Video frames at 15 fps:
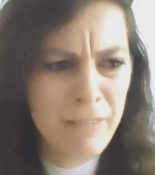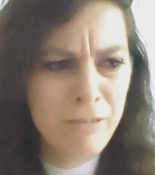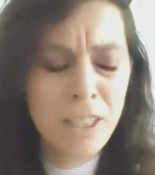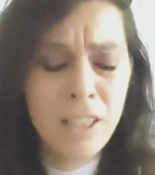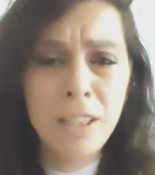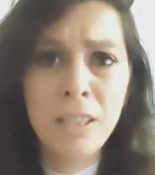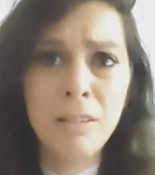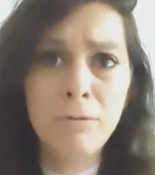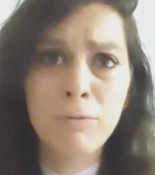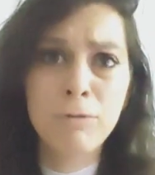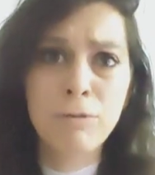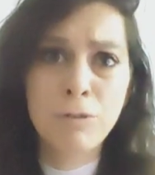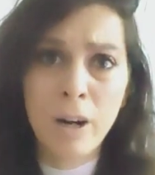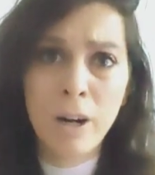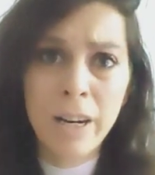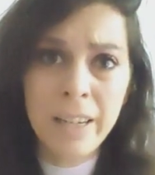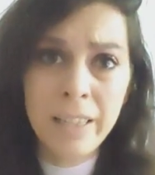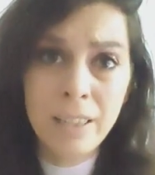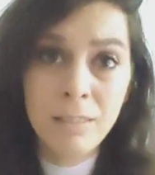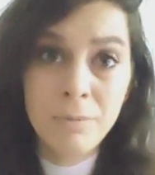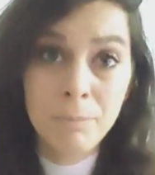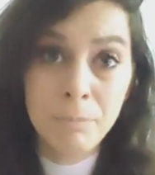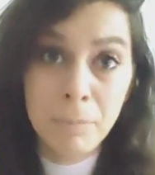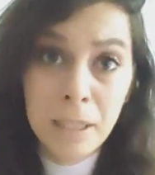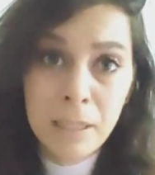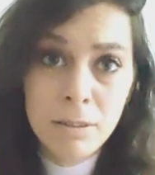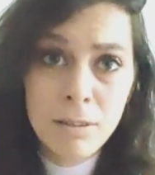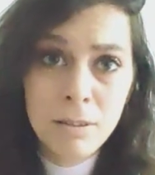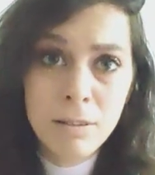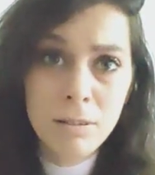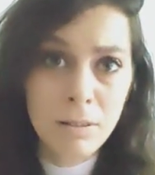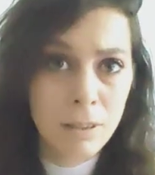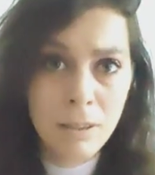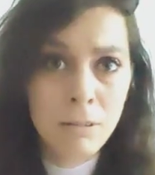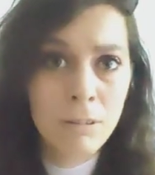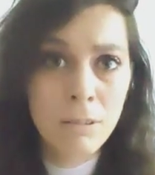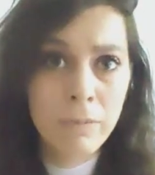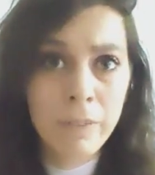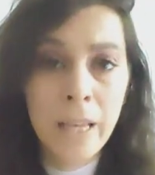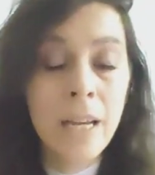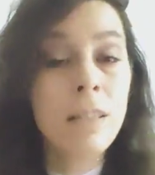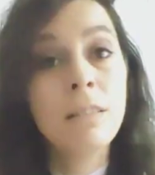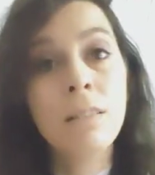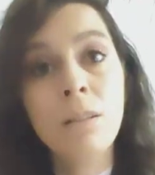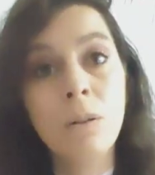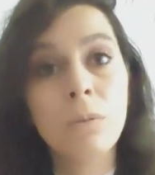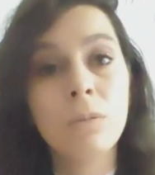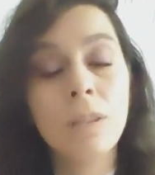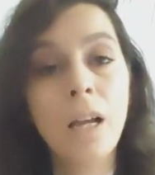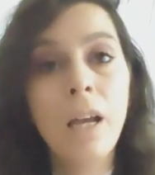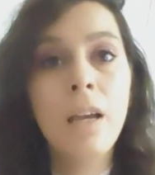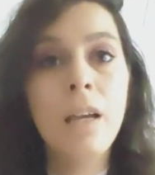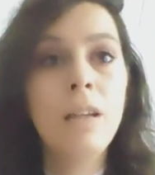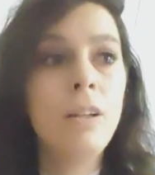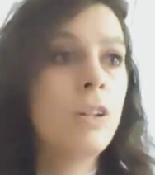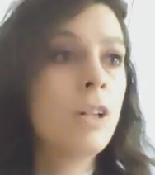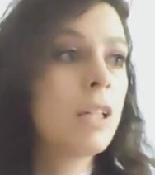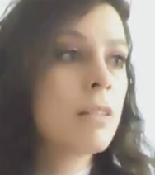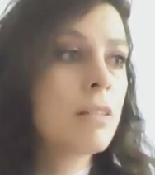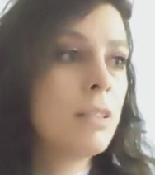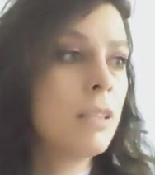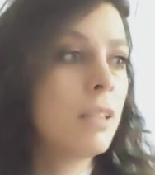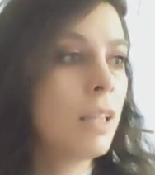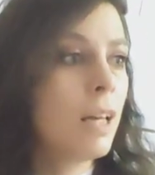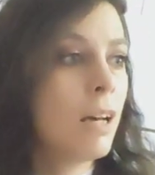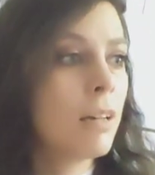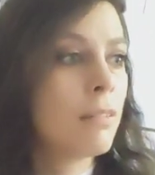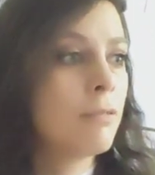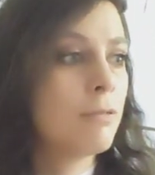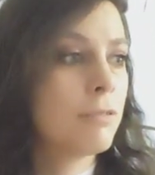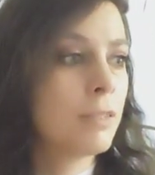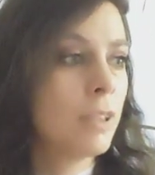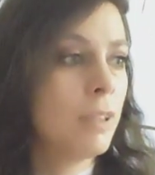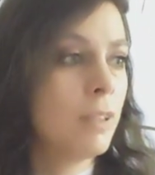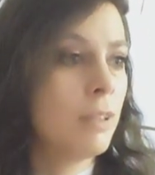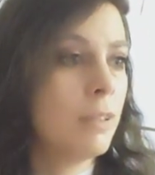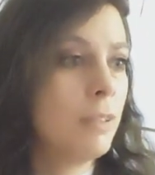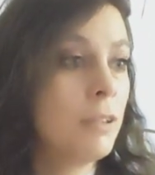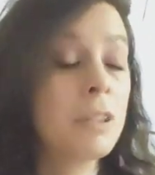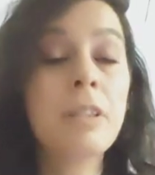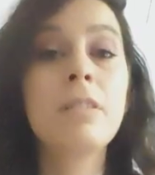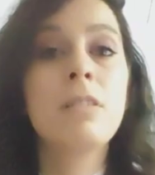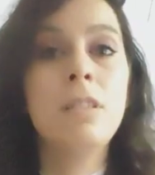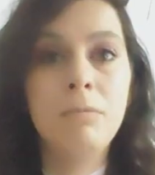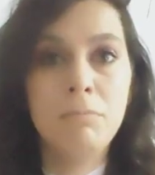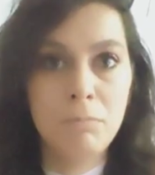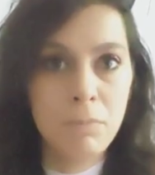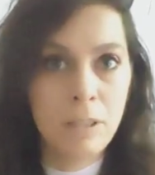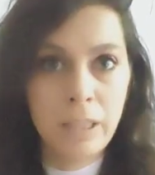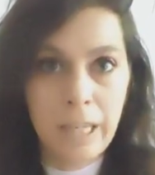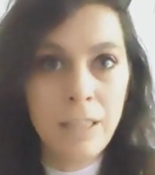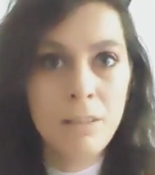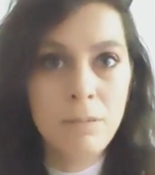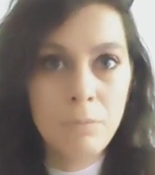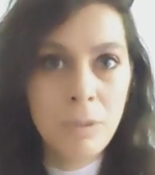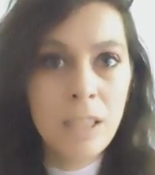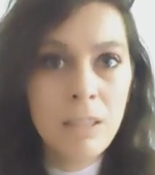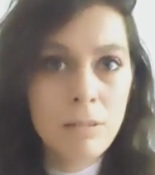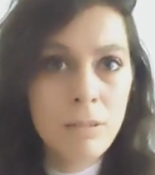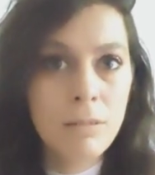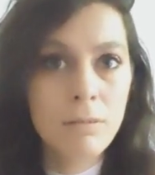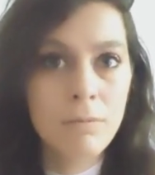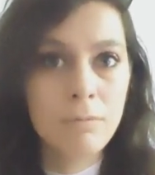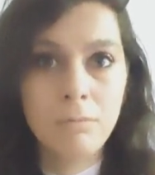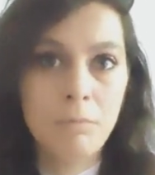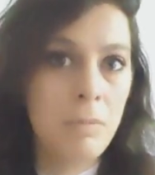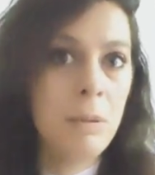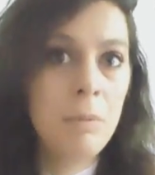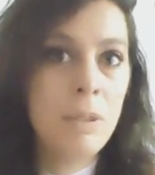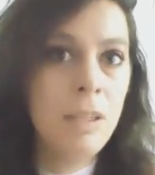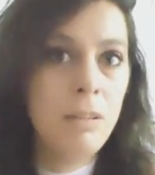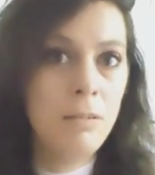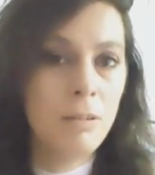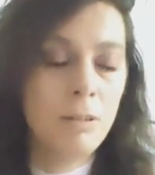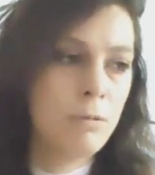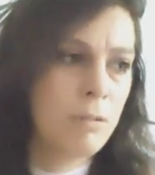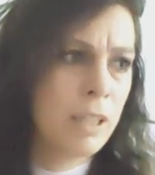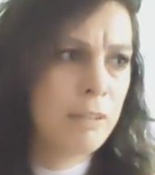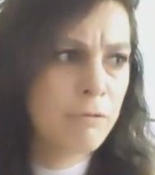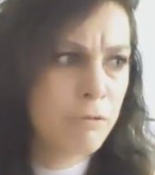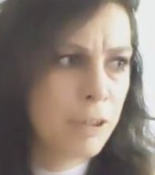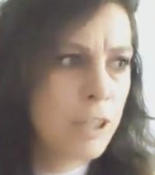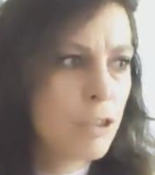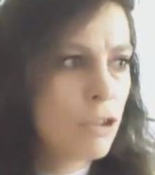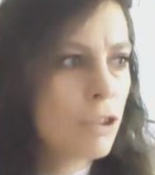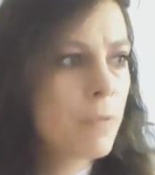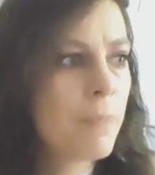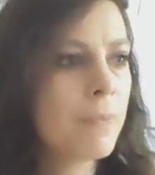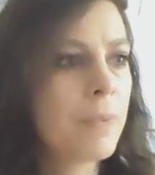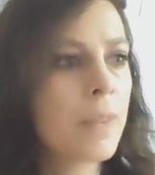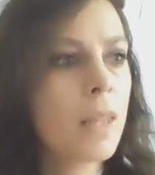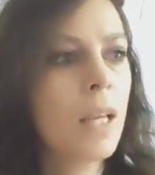heavy fried meats and all of that. No, you're going to see a lot of, you're going to see light meat, maybe, you know, like fish.